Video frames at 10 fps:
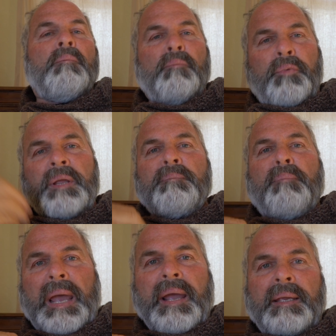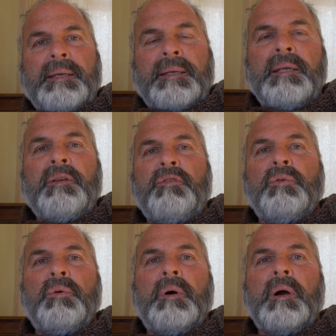bring back
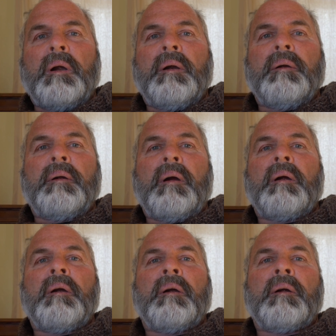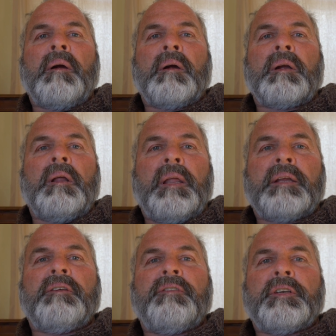into our
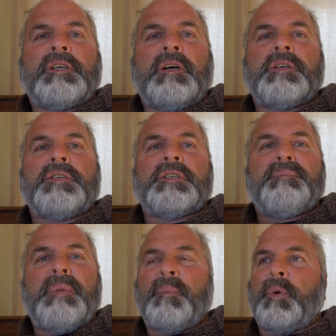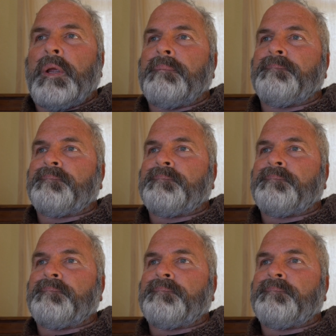collective unconscious memory.